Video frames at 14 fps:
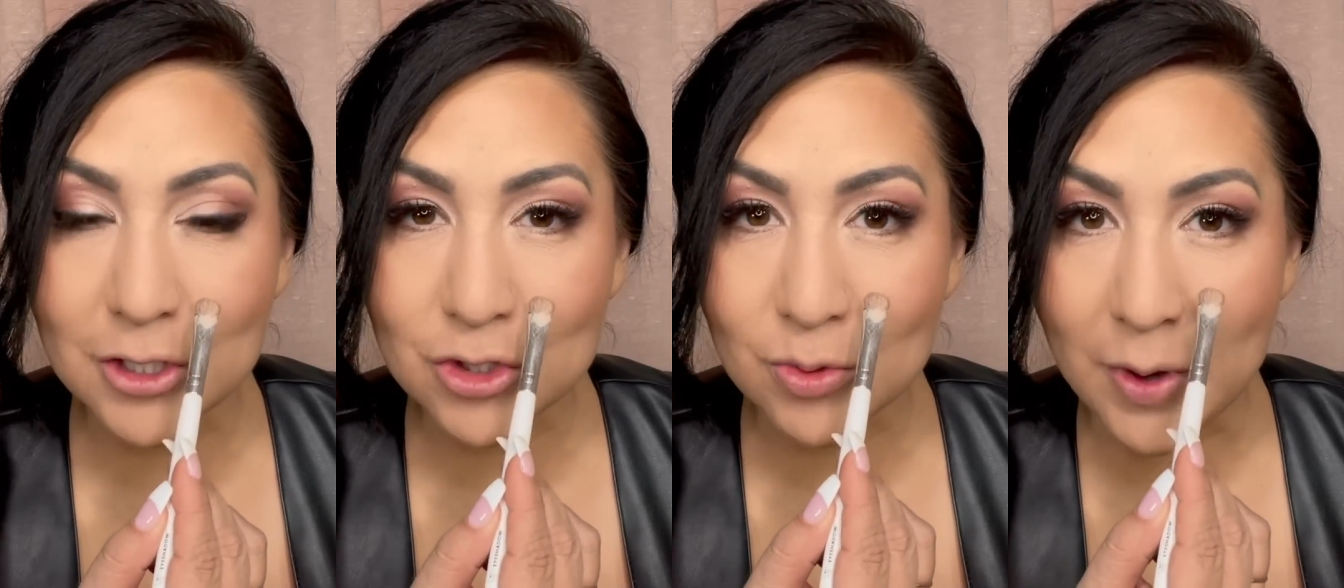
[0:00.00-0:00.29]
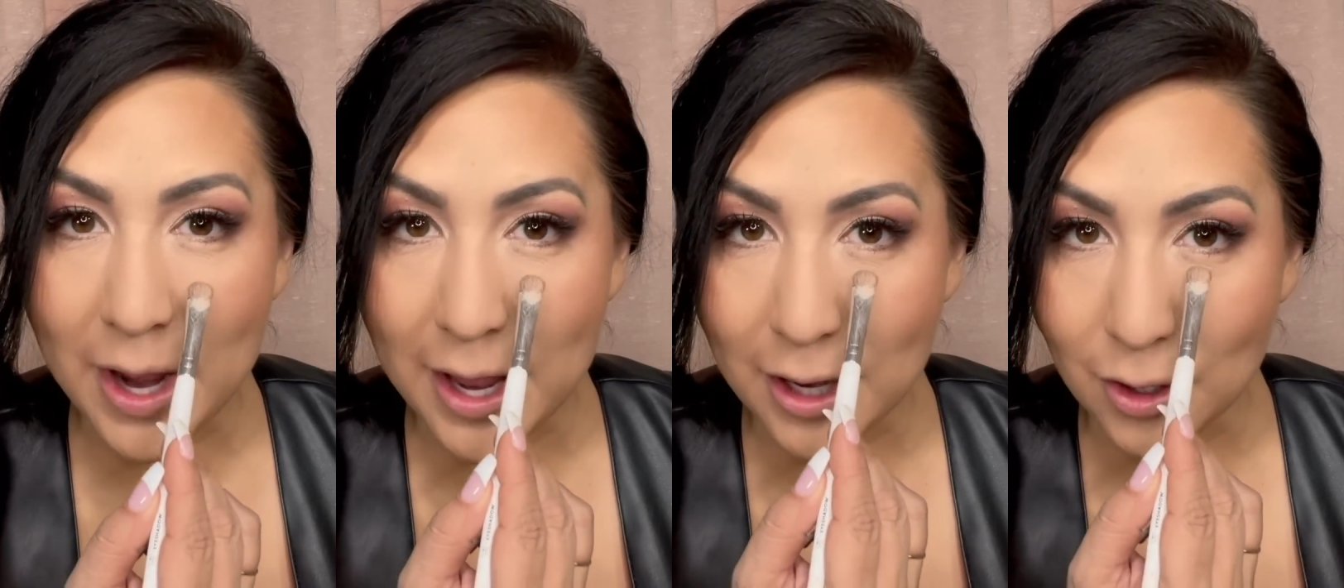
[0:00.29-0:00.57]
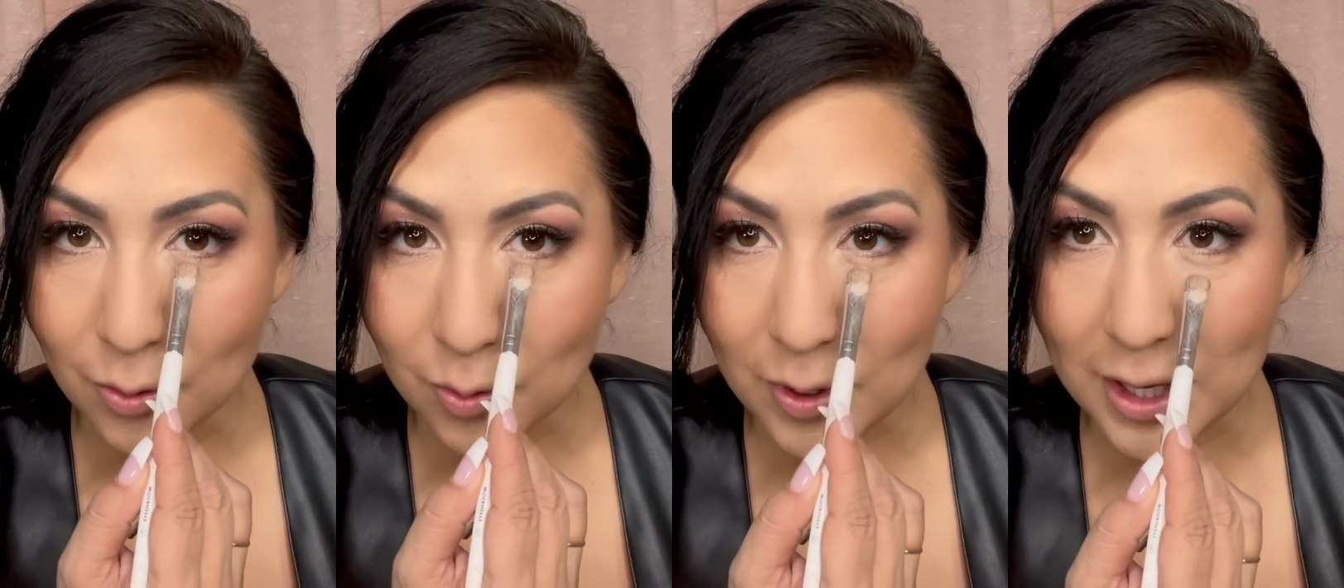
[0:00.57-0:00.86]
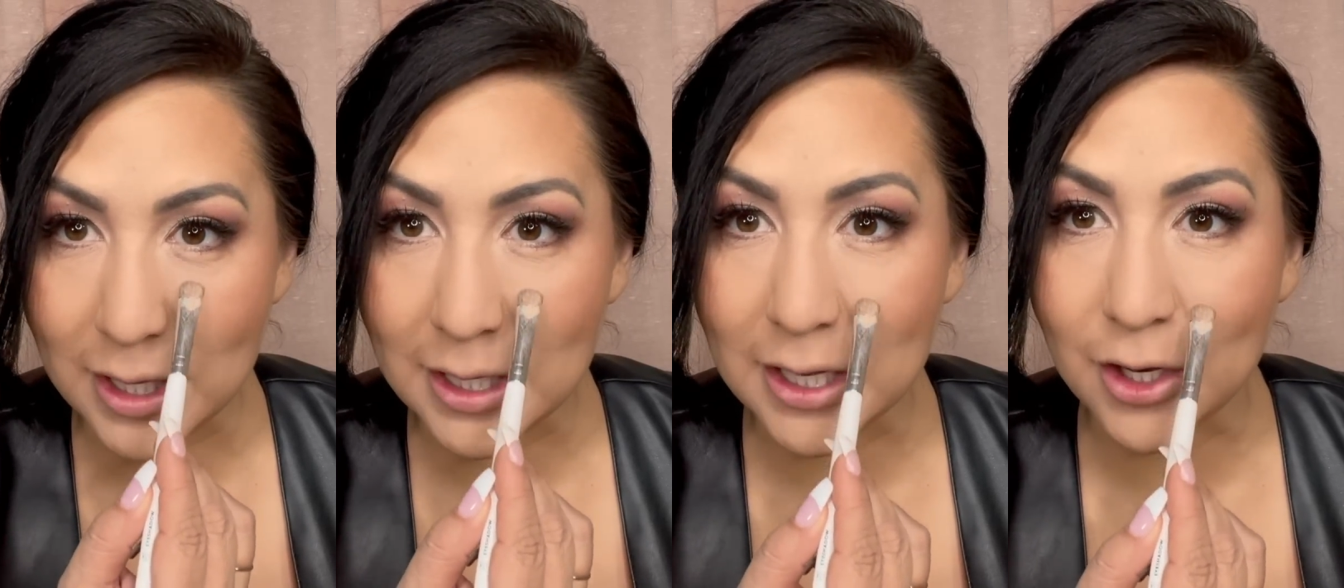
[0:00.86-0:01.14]
triangle
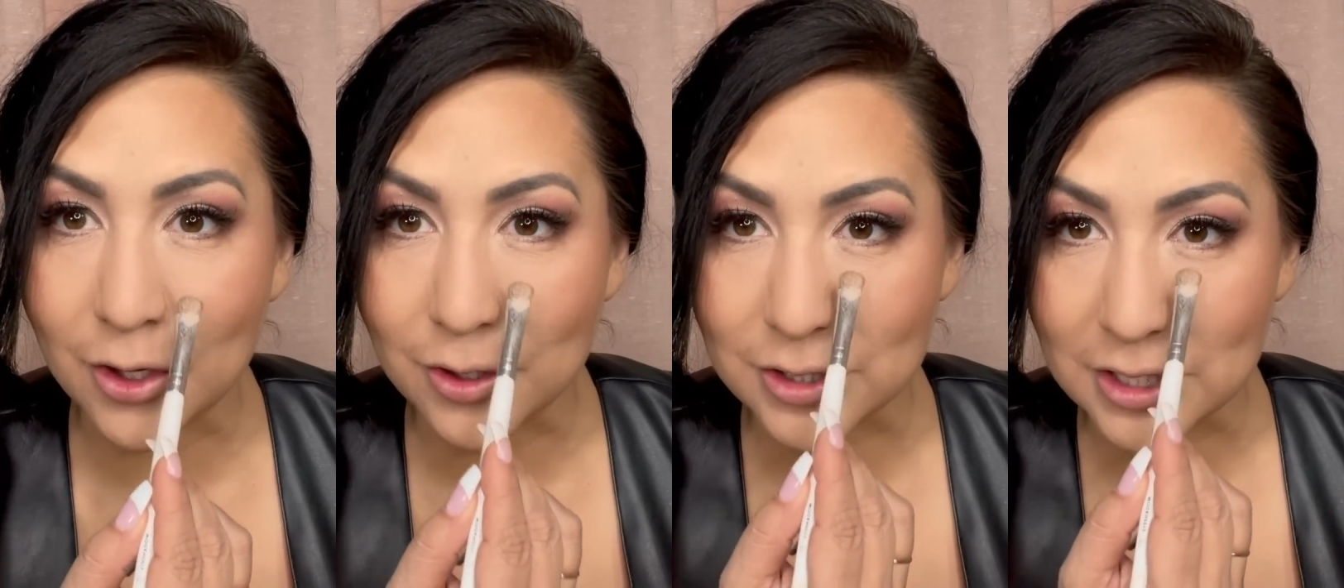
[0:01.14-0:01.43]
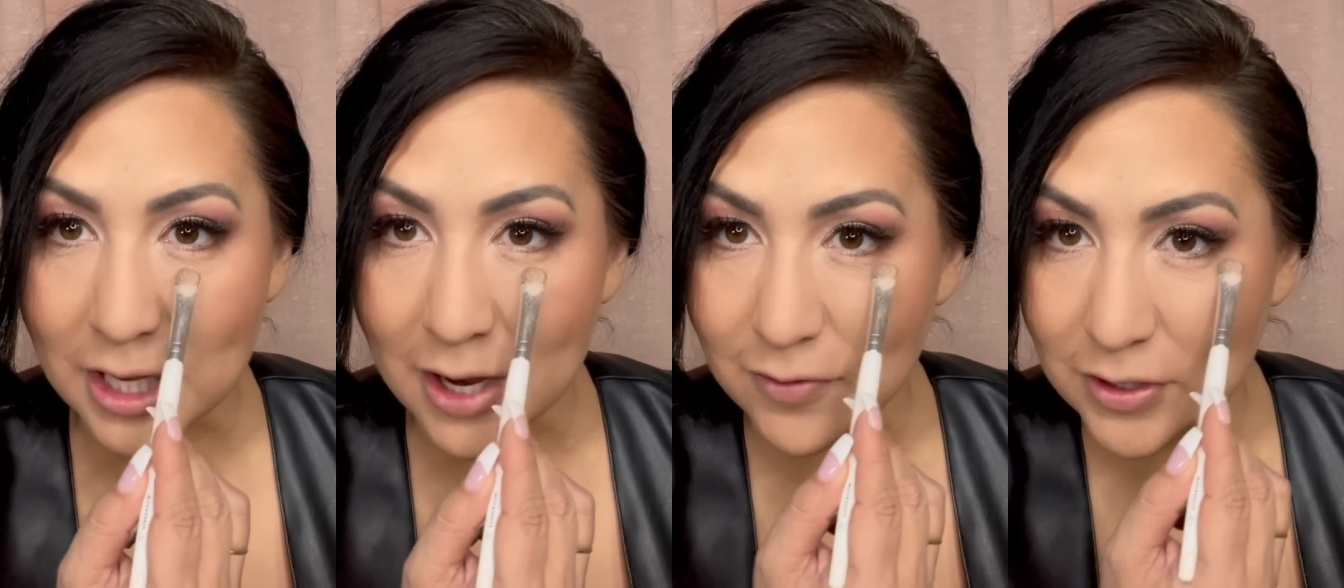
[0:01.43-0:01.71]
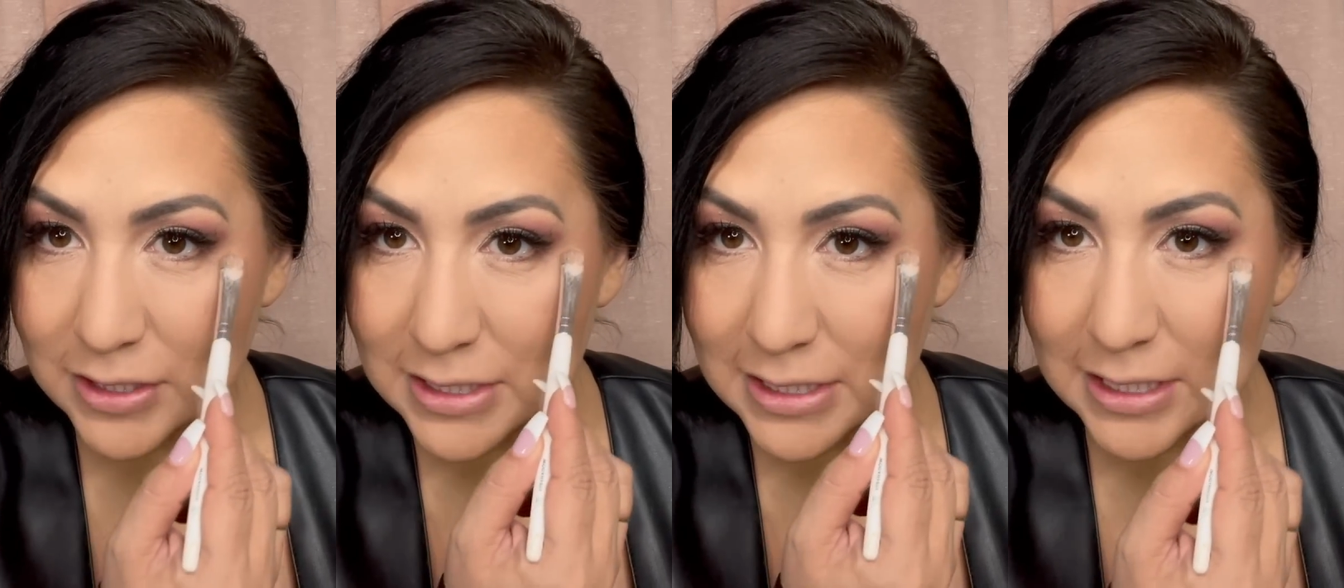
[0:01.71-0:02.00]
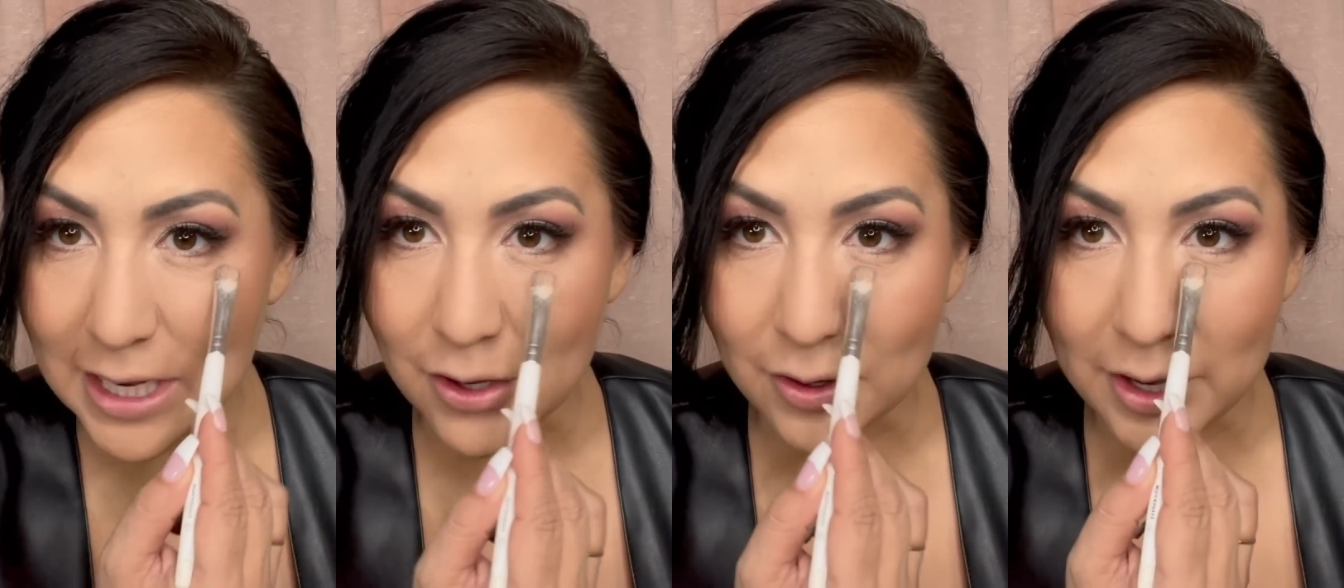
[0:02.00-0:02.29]
right here to cover this
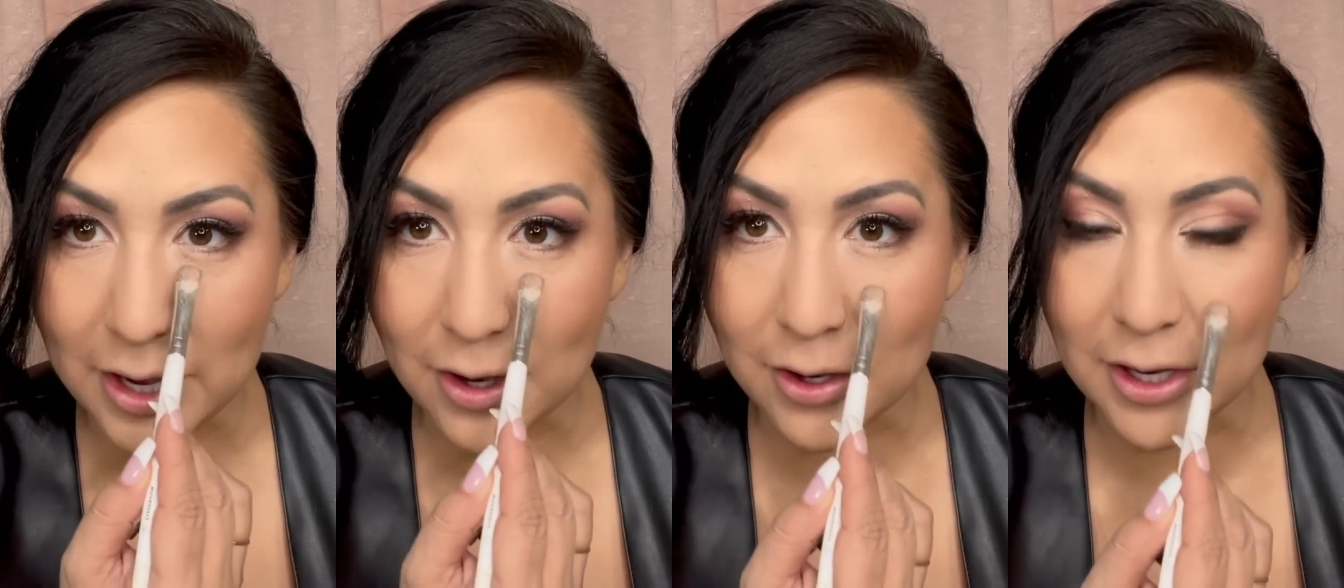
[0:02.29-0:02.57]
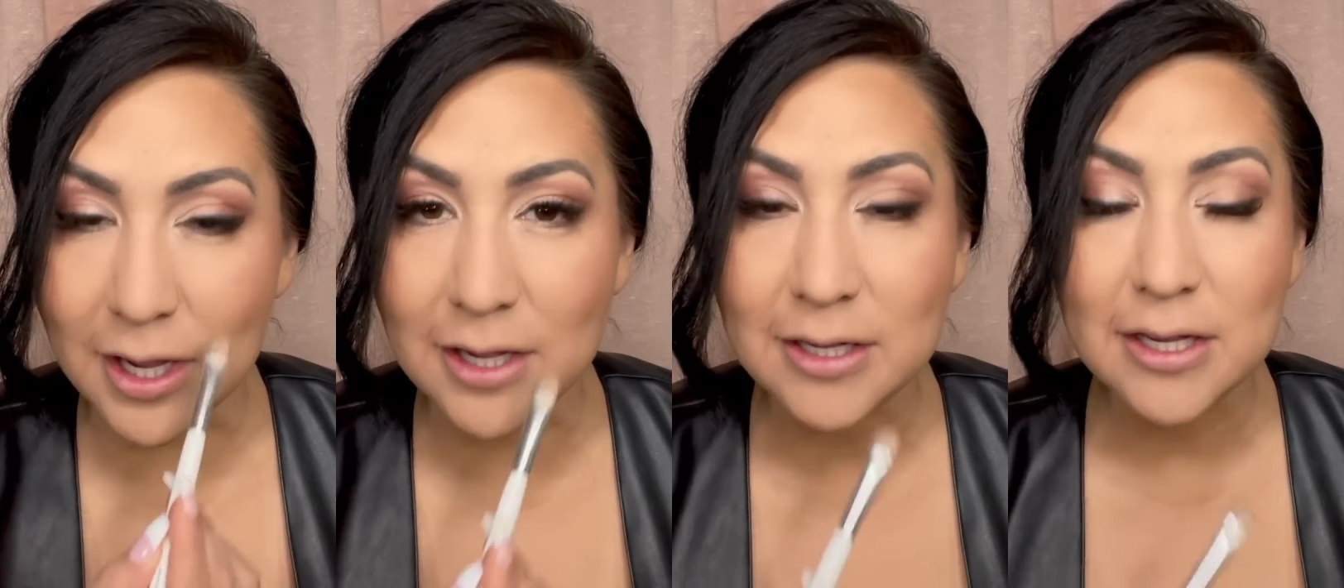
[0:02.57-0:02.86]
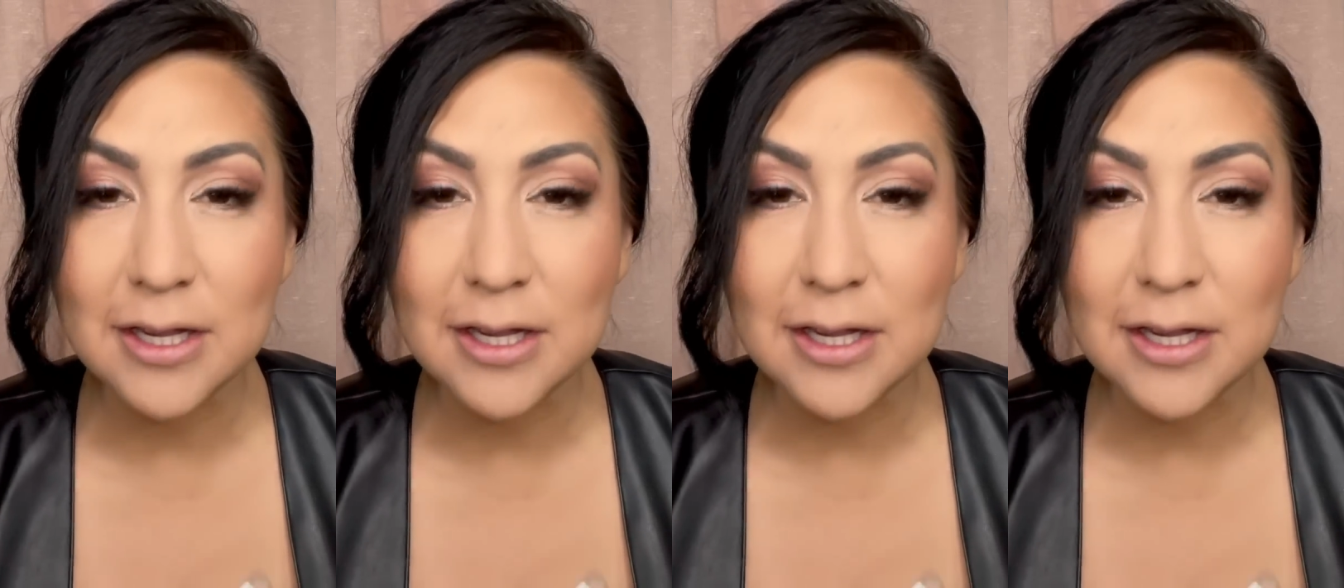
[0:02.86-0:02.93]
entire area.